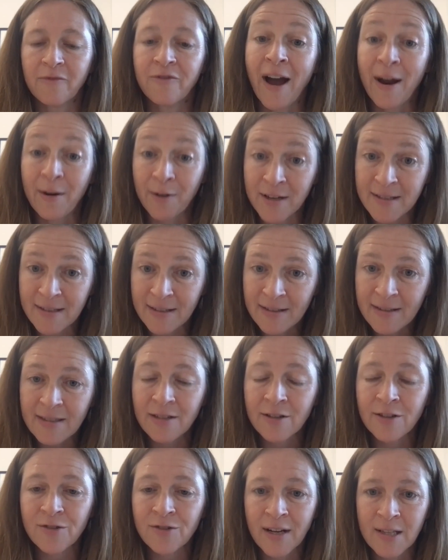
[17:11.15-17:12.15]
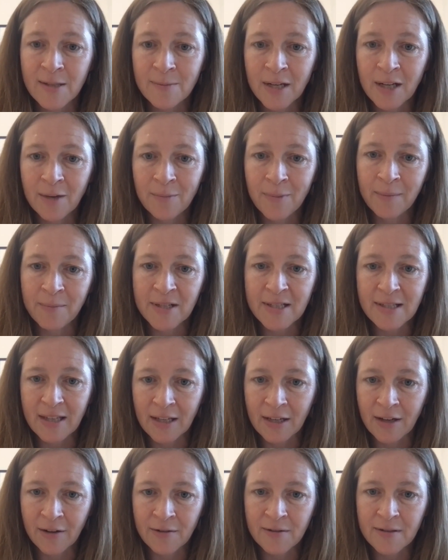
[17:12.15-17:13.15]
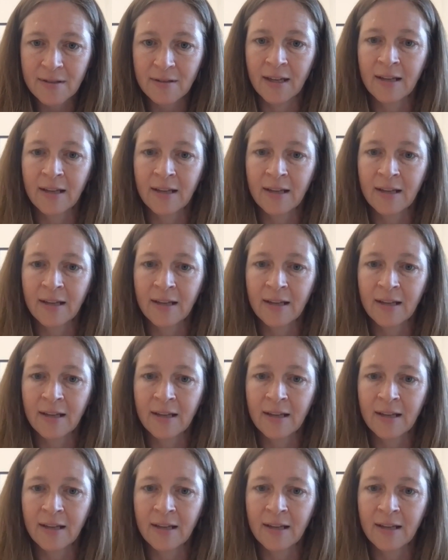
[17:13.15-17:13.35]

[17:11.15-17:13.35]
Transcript: viruses that are transmitted by mosquitoes,